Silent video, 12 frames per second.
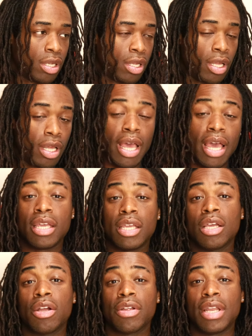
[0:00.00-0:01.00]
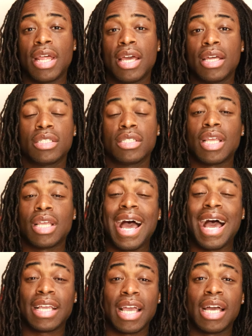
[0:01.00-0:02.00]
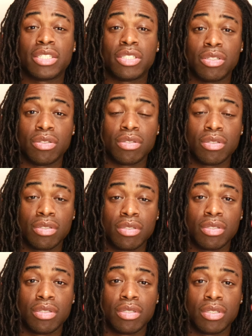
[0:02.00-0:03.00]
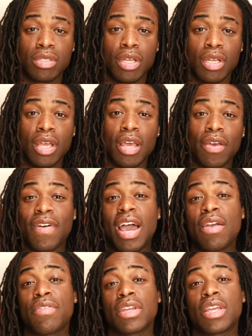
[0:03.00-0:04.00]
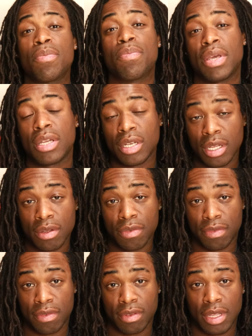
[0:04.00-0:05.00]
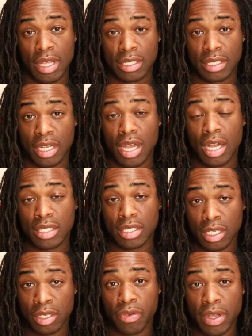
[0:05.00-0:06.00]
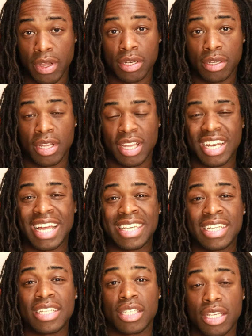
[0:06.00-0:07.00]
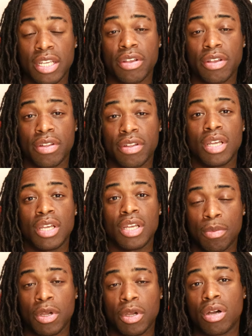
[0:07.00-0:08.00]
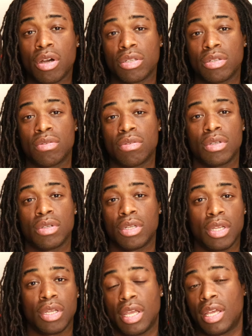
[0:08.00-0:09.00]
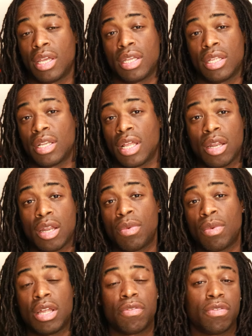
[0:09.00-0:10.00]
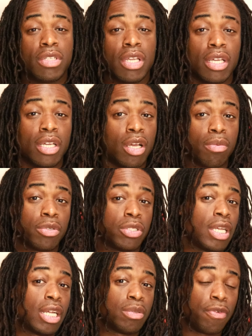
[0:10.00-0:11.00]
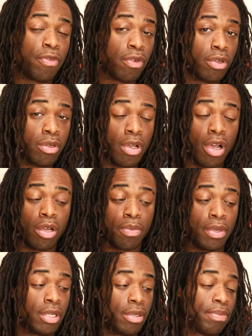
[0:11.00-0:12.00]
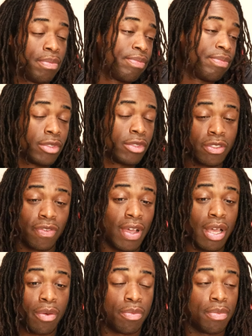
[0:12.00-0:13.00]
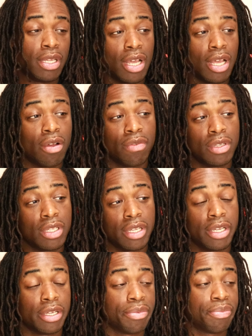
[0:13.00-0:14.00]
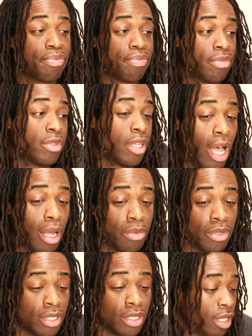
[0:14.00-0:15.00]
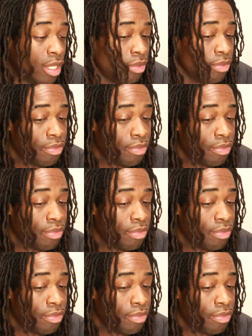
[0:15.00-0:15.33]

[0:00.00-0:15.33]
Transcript: Hey, Hernandez, I got you. If I ever get big enough as a content creator and I need security, I'm gonna call you. And I don't mind if you take a couple shots before you guard me. It's fine with me. I don't really care. I'm just telling you.